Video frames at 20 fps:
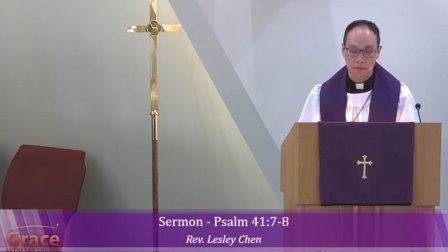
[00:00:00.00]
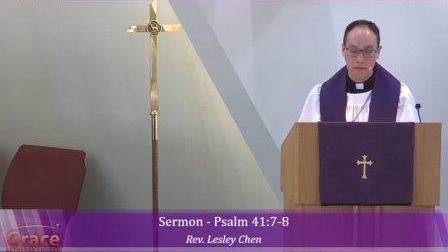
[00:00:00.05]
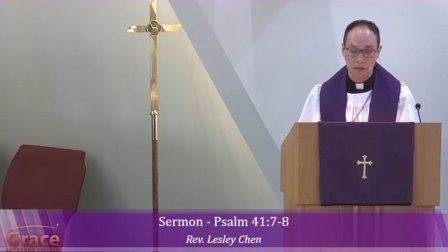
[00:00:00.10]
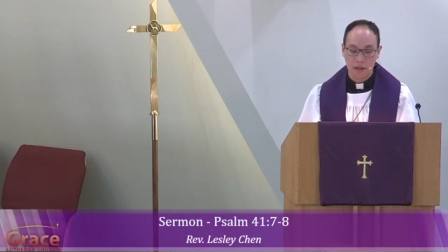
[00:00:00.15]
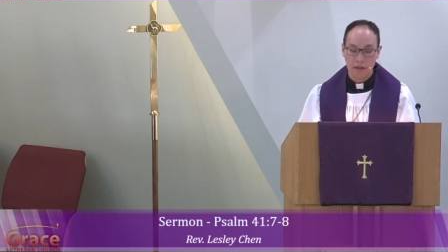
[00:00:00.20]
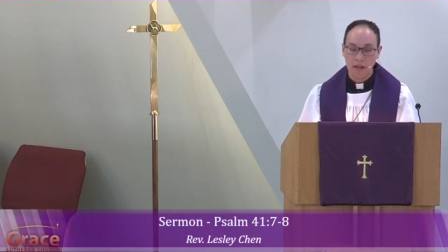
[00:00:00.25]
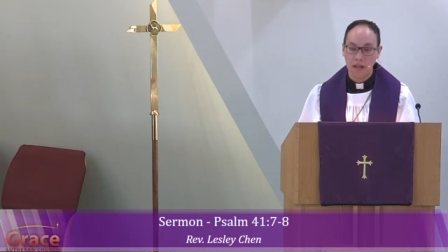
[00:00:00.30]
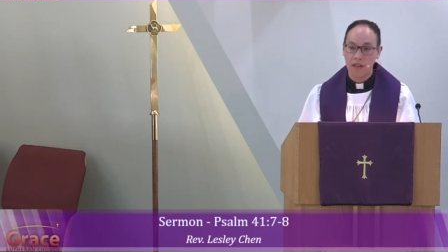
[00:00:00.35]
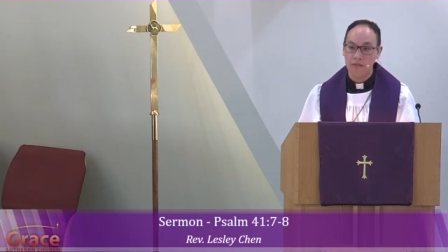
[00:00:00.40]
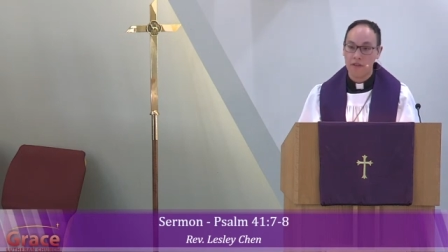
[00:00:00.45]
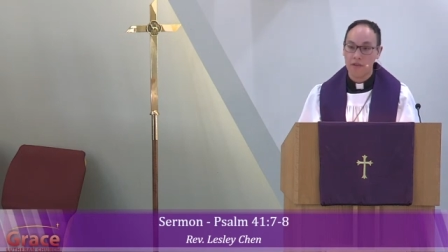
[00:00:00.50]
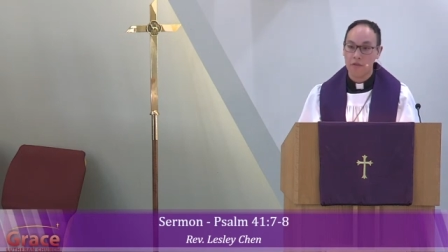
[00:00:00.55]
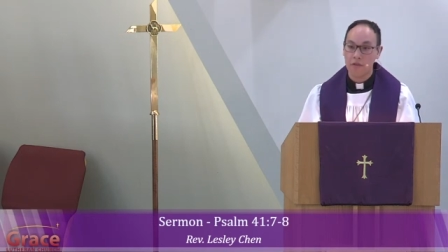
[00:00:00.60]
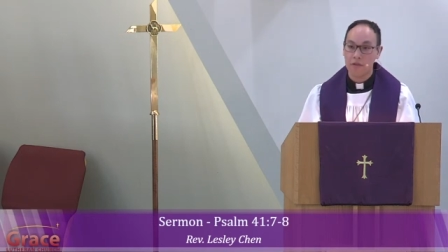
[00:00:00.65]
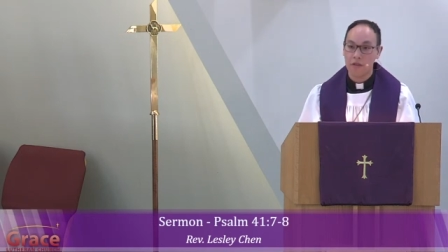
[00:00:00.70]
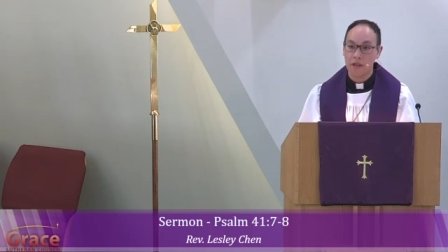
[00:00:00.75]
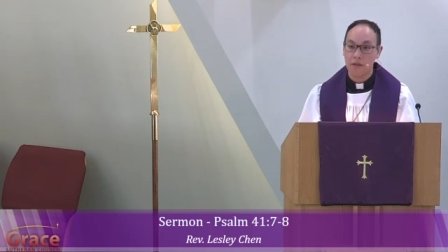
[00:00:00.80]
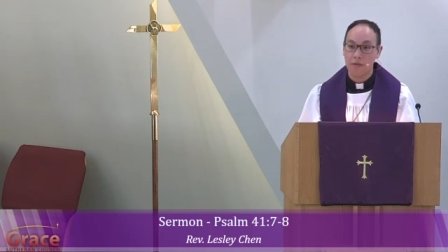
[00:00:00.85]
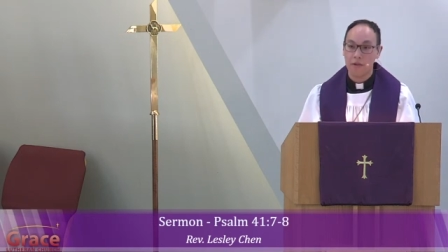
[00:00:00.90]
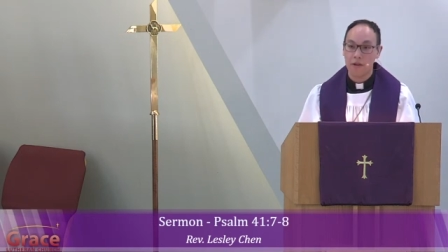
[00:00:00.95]
King David
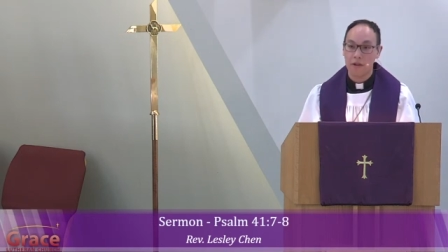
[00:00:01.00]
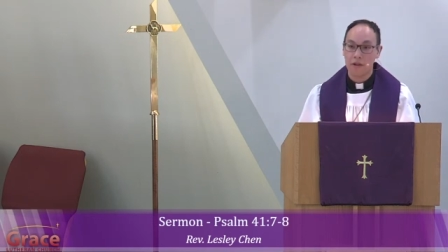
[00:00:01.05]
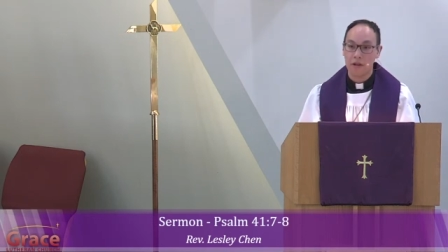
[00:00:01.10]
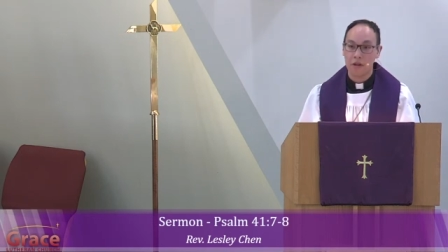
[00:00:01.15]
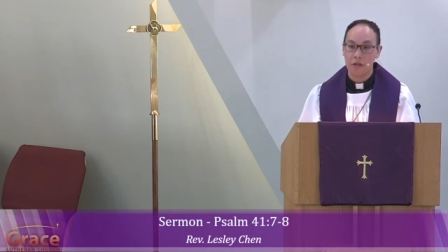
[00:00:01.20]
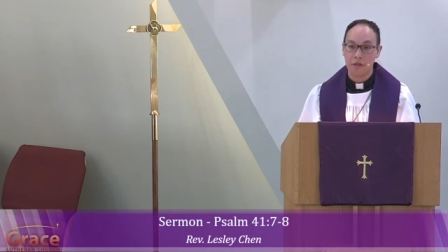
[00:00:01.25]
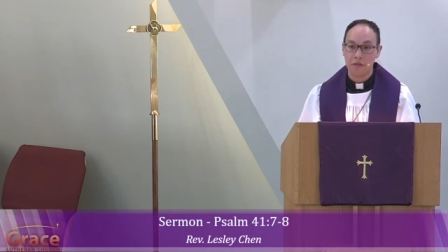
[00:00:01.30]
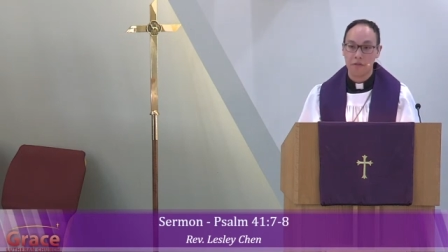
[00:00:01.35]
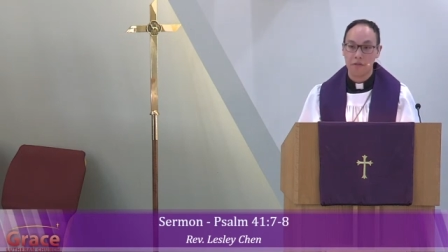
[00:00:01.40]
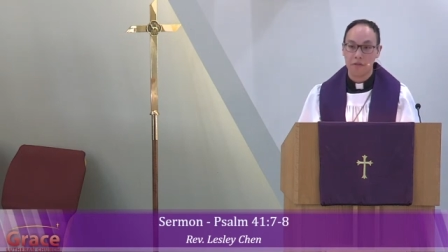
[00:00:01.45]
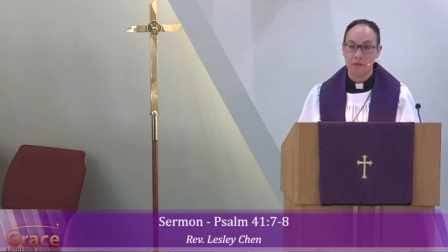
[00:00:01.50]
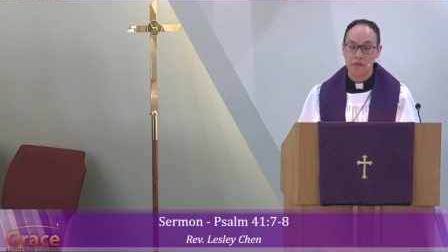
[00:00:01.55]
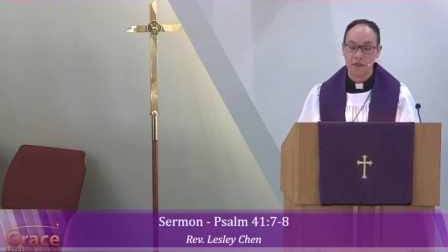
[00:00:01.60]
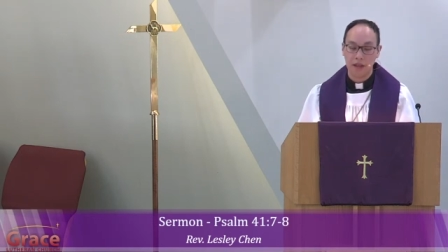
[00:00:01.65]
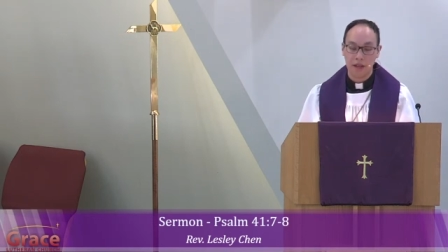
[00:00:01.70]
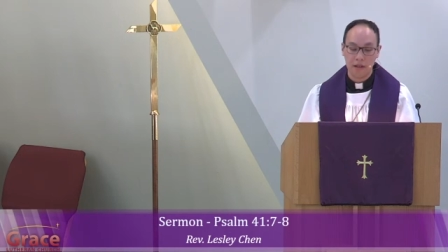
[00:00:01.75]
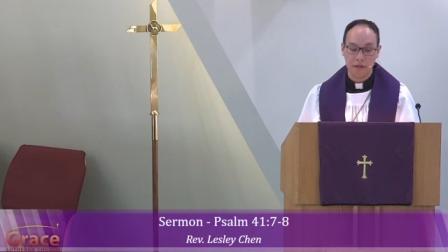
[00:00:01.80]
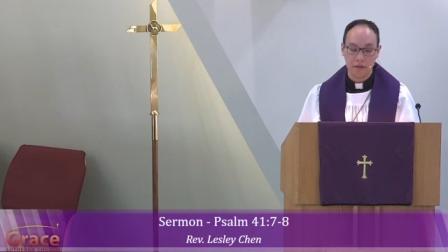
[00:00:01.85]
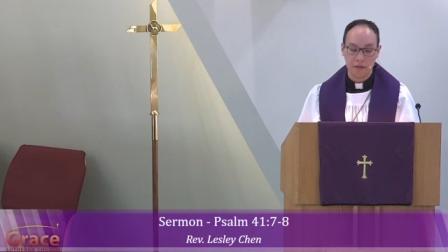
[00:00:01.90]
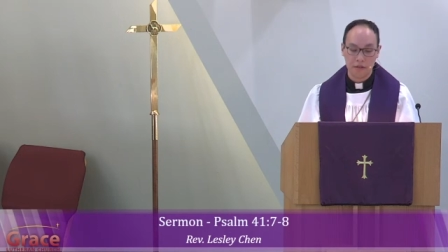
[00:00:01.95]
was able to cut through the
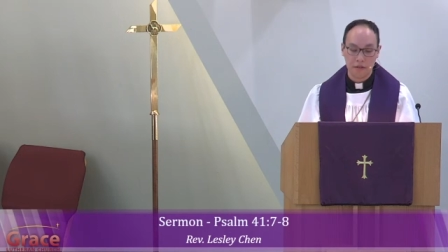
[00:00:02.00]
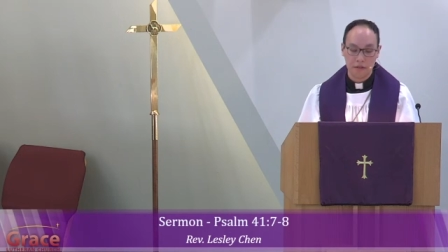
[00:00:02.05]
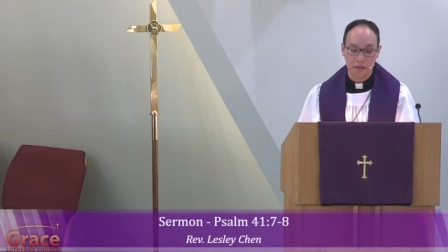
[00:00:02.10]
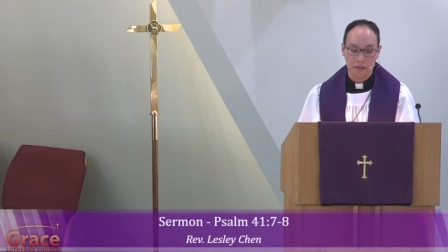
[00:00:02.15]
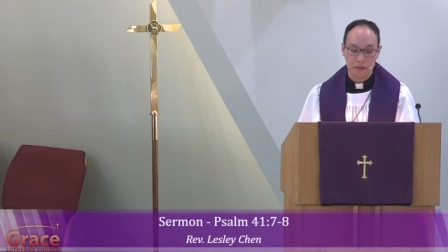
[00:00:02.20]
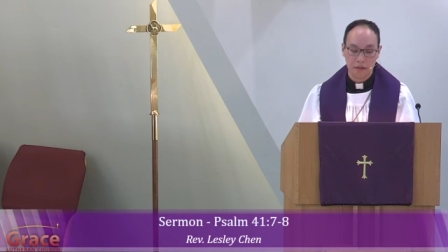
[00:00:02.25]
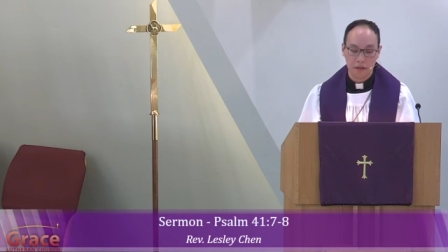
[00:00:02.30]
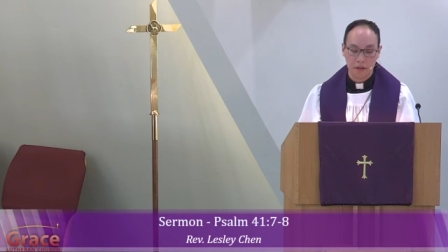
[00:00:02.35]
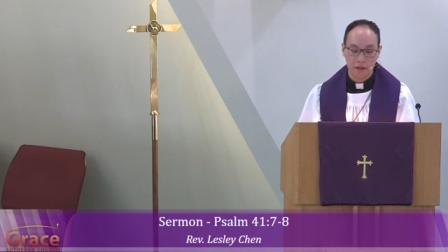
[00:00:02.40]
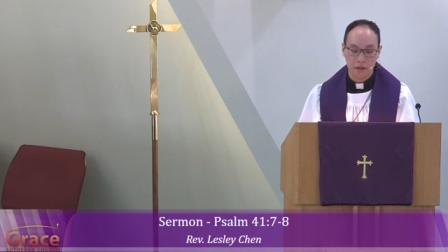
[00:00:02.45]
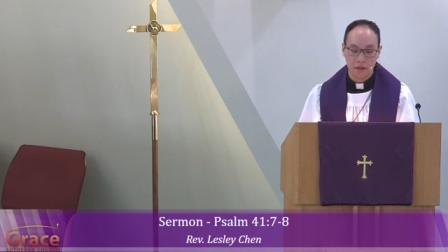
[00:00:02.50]
silence